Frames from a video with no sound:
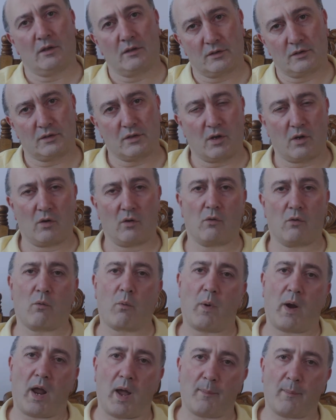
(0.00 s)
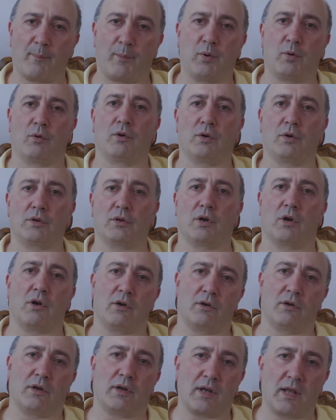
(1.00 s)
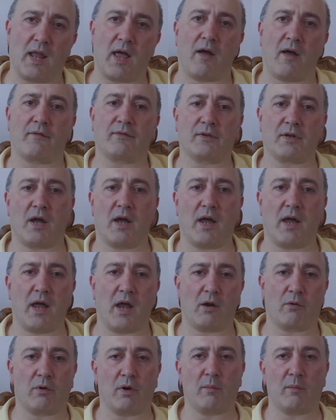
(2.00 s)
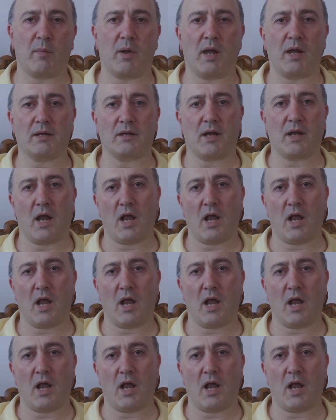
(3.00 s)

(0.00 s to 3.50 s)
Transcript: so we are put on NAFTA agreement,